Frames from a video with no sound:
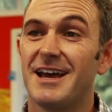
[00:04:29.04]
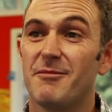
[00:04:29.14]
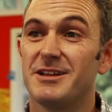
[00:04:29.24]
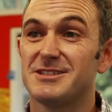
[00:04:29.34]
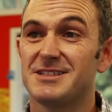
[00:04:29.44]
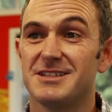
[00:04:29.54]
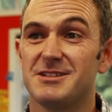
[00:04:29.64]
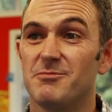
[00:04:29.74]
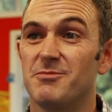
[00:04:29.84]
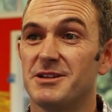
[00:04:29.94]
in
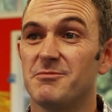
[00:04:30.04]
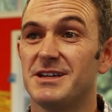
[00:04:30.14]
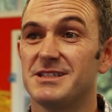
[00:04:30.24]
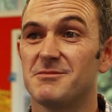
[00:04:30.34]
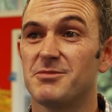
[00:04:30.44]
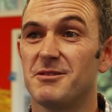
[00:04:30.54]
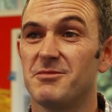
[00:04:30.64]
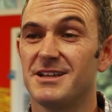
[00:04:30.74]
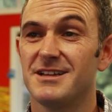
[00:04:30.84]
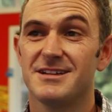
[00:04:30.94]
such a big piece of
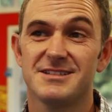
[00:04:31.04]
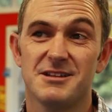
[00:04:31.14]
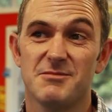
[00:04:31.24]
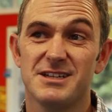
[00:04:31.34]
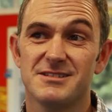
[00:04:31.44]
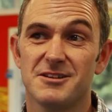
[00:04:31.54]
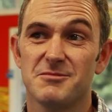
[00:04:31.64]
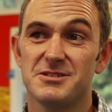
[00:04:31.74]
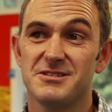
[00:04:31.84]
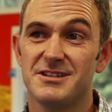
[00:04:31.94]
property, it's an amazing
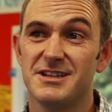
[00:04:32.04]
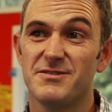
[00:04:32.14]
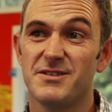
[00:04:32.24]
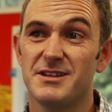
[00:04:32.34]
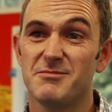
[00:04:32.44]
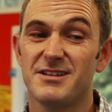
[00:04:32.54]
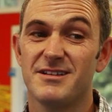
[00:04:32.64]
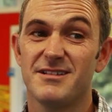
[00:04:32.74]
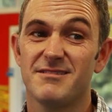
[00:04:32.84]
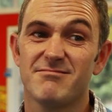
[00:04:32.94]
opportunity for them
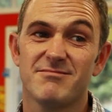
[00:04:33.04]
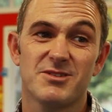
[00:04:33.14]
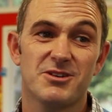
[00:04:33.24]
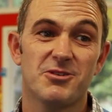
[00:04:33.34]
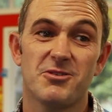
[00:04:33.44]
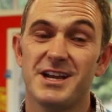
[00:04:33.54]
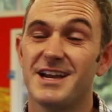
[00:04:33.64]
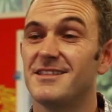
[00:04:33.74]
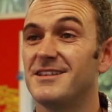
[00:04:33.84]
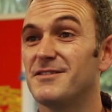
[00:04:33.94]
to
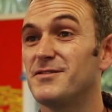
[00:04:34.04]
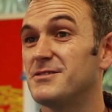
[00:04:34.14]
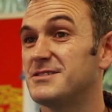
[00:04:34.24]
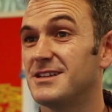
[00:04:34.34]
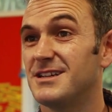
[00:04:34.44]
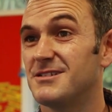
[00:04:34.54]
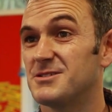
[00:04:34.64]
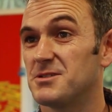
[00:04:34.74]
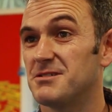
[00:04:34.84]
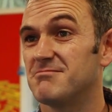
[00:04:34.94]
create their future here
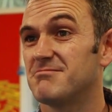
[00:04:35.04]
as well.